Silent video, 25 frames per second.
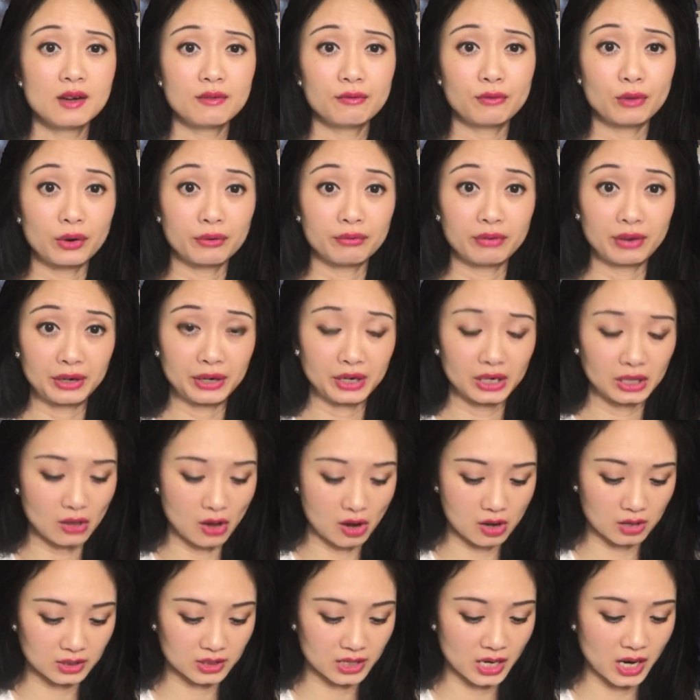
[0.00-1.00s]
for a very
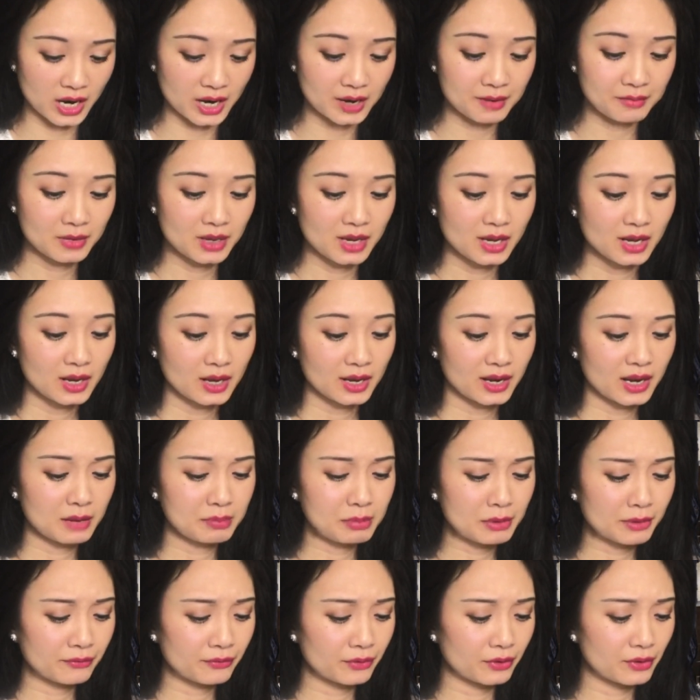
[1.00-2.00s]
long time and I
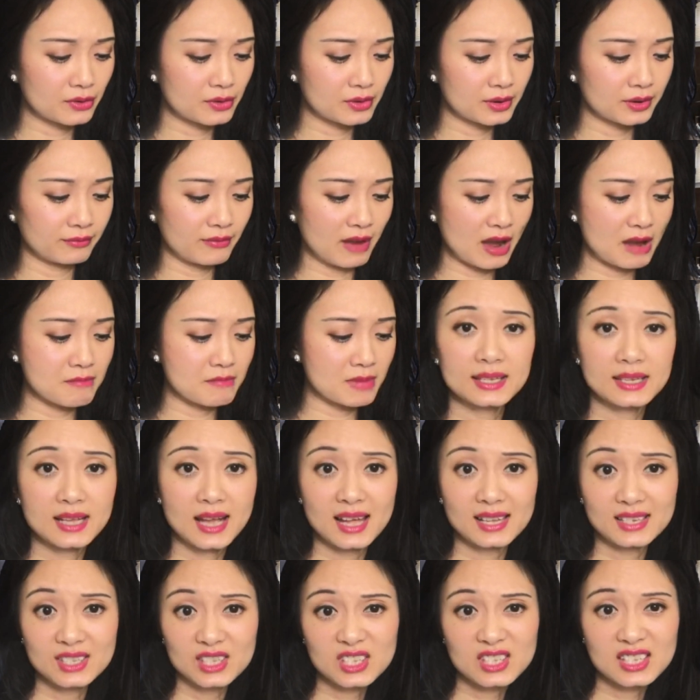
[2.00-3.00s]
prefer if I make,
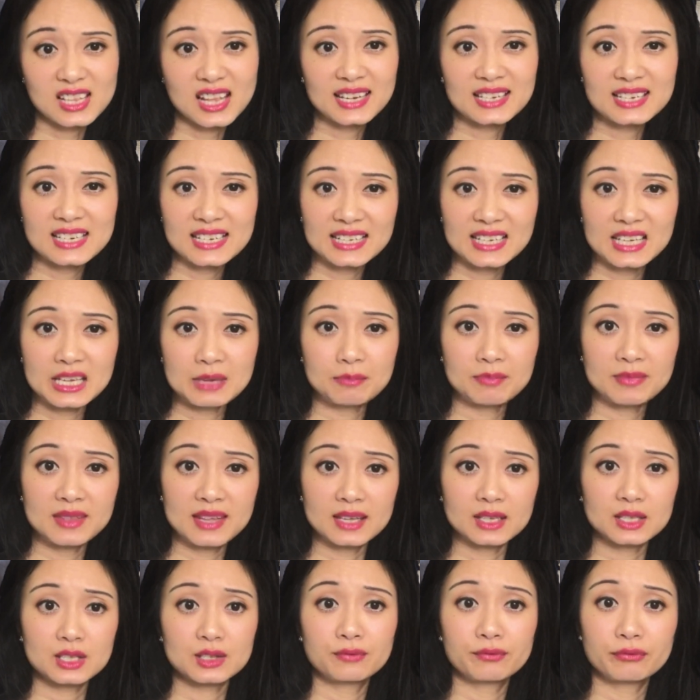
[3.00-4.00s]
I just like to keep
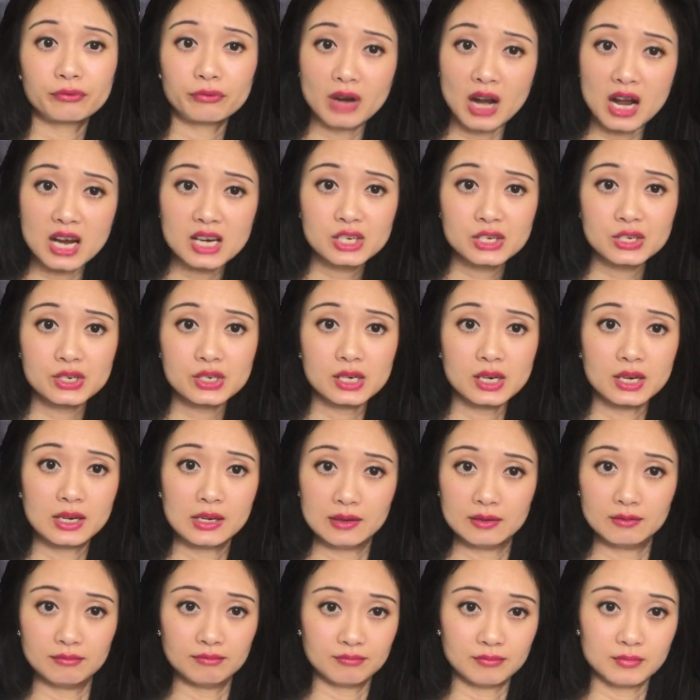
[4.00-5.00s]
things fresh
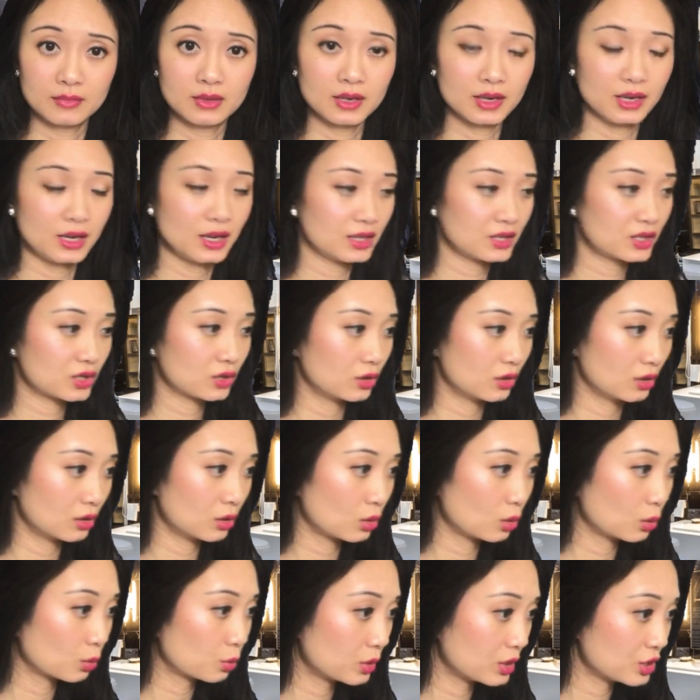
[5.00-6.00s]
and in its
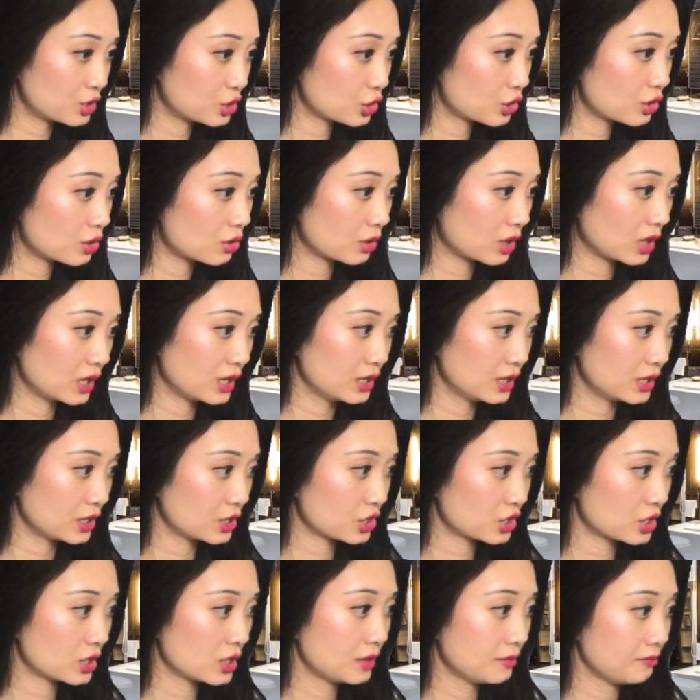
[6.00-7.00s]
original
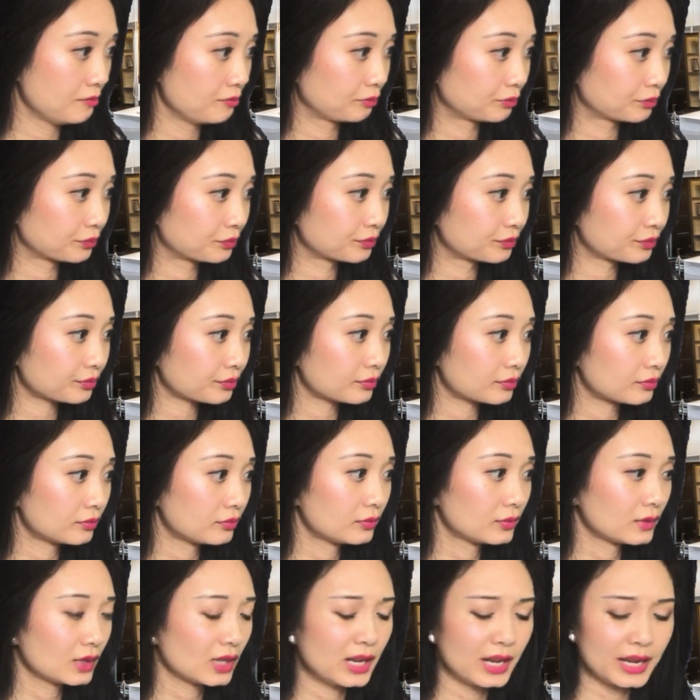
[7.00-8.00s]
condition
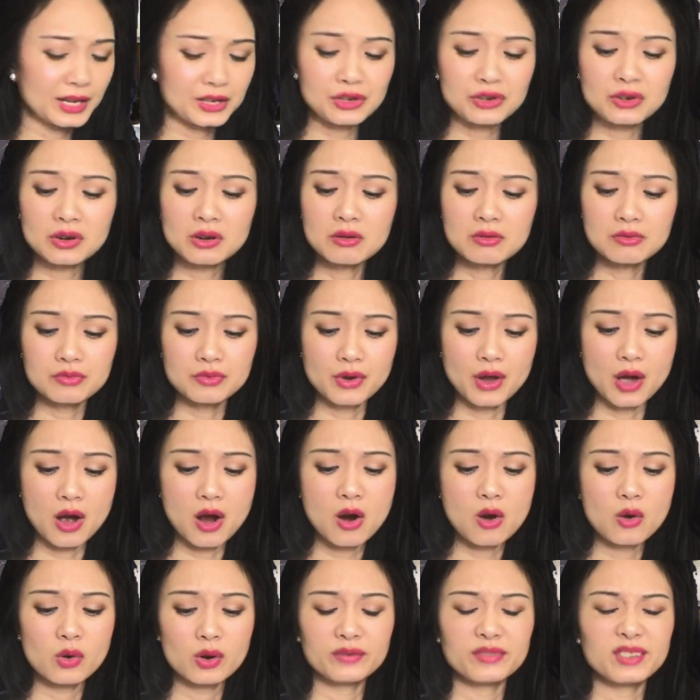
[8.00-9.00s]
and you don't
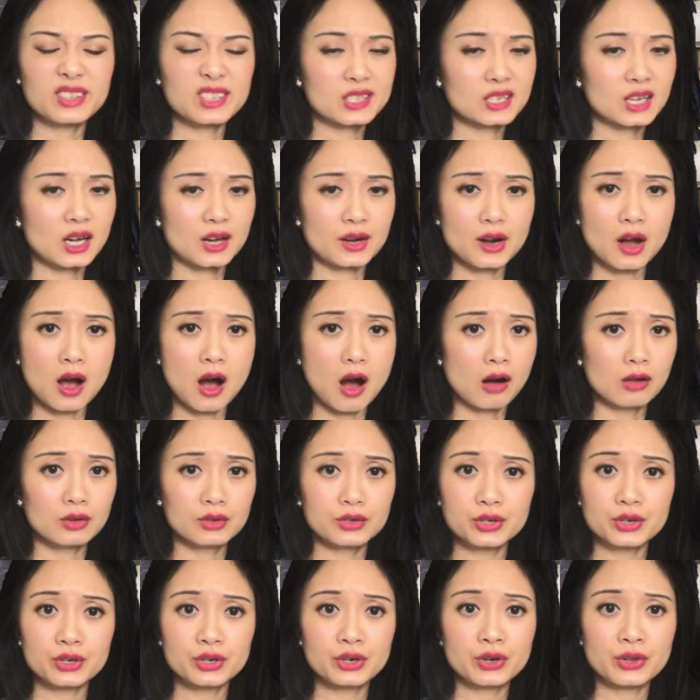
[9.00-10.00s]
know if it's gonna
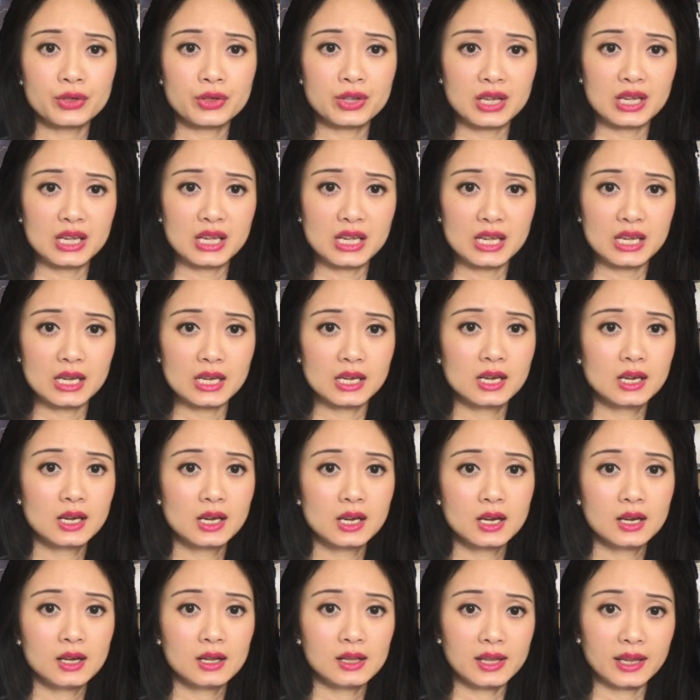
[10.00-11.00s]
alter the
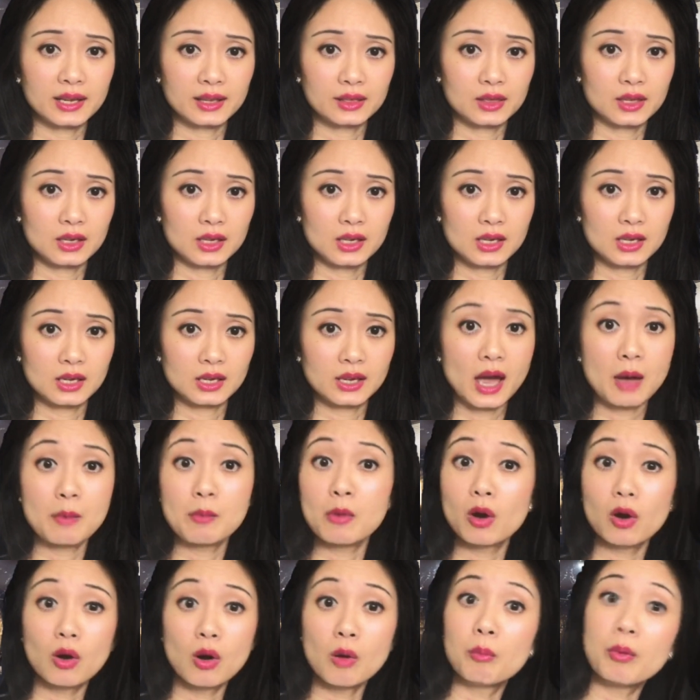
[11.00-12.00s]
like the
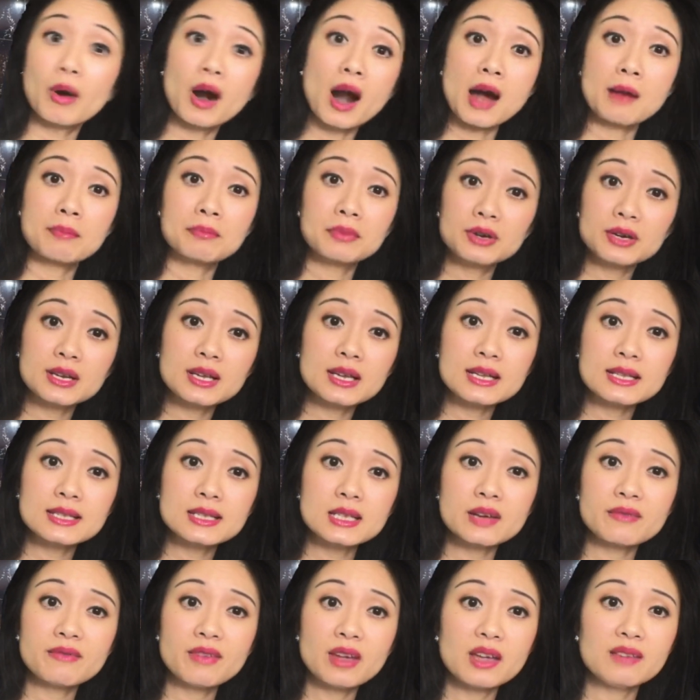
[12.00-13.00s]
chemical properties
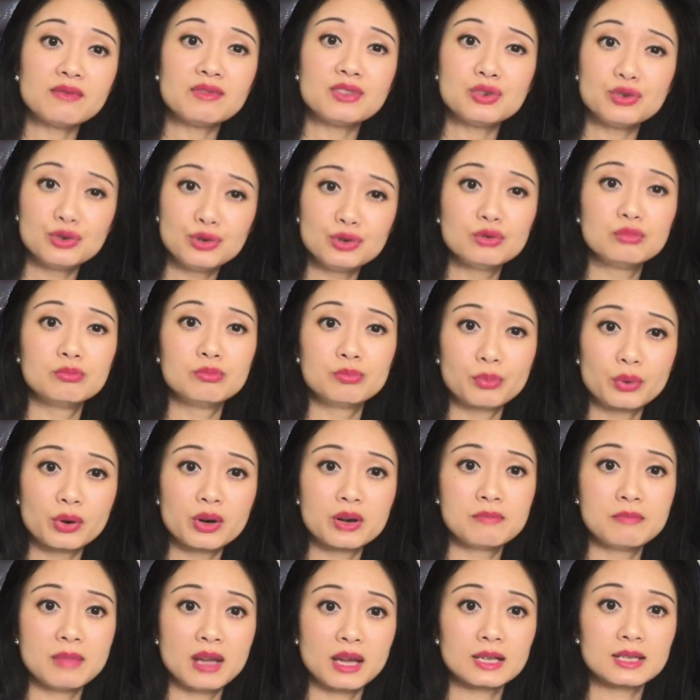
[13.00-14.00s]
of it if you do
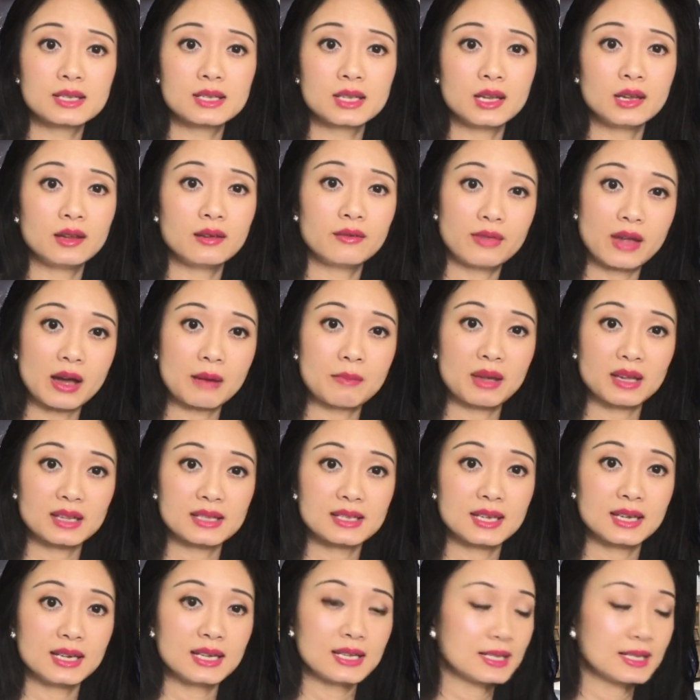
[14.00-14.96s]
pre-mix it if that makes any